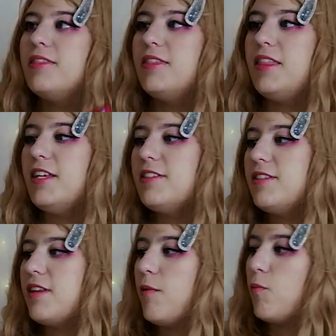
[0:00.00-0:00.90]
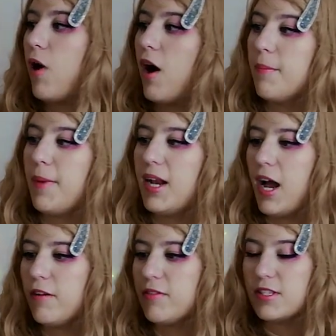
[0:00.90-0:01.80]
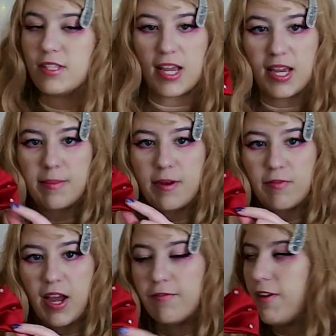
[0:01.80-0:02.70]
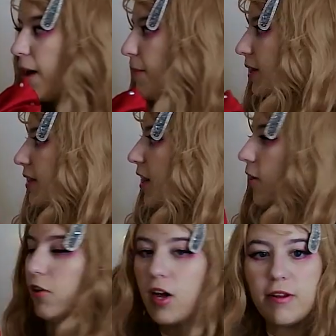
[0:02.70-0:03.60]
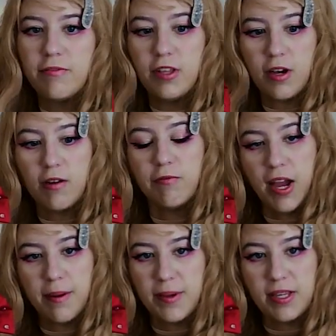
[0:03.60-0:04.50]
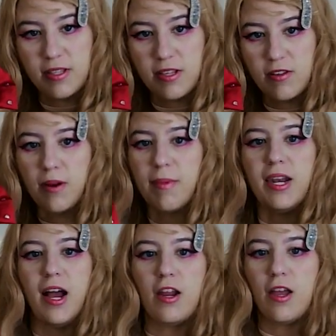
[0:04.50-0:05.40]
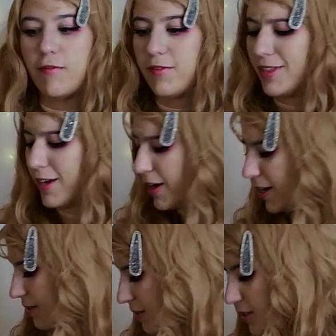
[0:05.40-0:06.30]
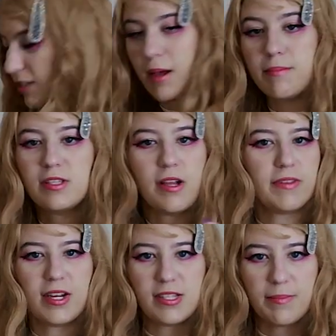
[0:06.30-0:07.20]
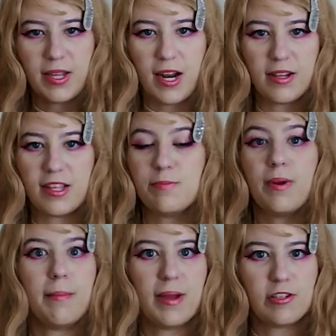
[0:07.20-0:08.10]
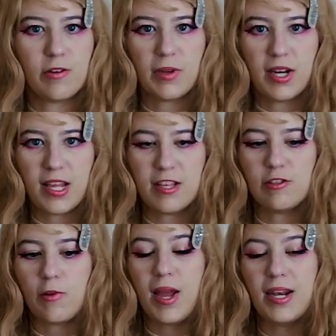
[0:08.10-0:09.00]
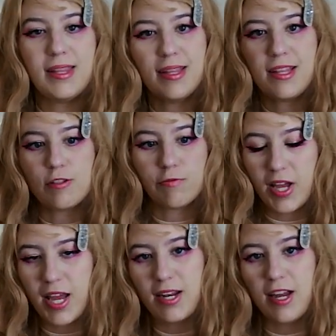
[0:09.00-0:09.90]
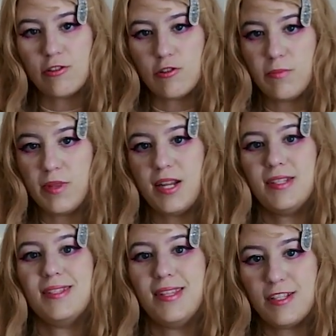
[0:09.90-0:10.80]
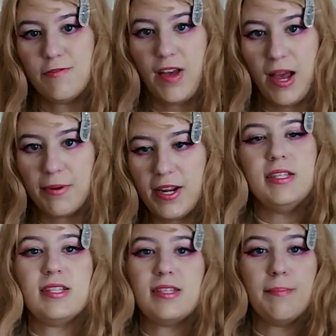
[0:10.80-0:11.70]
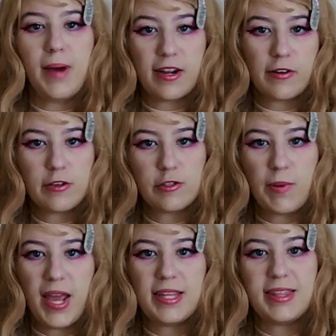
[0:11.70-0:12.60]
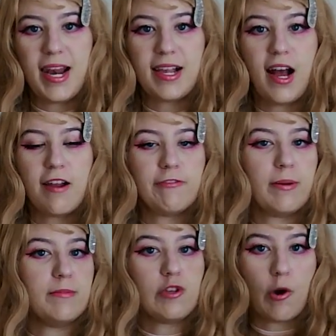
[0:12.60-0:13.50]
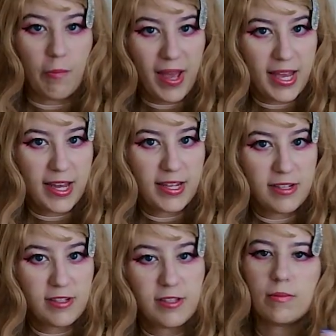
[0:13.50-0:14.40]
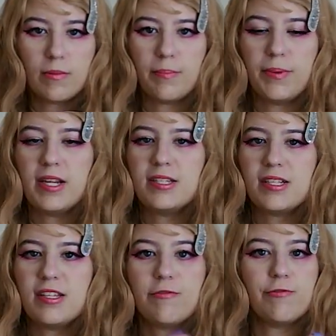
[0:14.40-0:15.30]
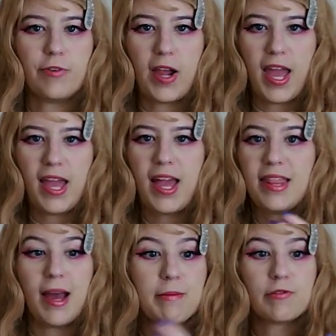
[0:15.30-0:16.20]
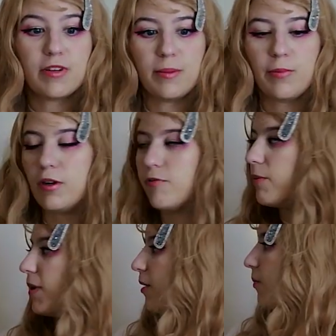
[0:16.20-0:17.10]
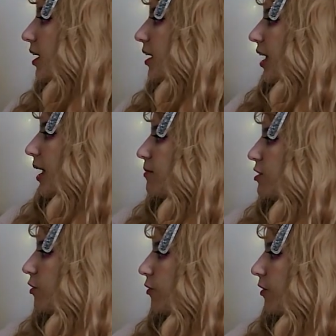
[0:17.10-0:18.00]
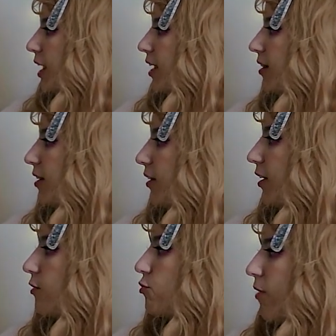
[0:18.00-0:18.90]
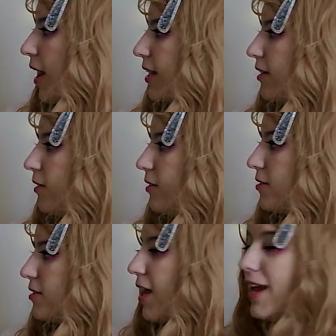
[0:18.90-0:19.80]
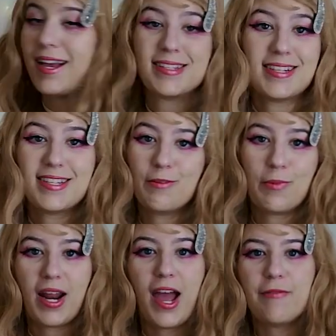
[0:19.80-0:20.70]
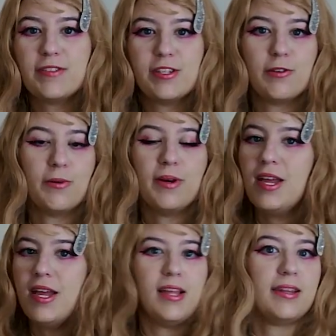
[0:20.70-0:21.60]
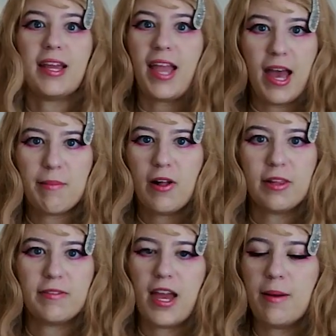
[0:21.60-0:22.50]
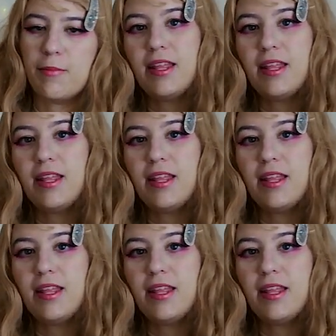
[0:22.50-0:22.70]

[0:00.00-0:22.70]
These are made out of the same red fabric that a lot of the red pieces are made out of. There is some stuff that isn't made out of this, but I'll mention when it is. So anything that's red, assume that it's this fabric. This is a micro suede that I got from Joann's, but it doesn't fray, and that was really important for me when it came to creating the little triangles, because I didn't want to have to like hem all of them.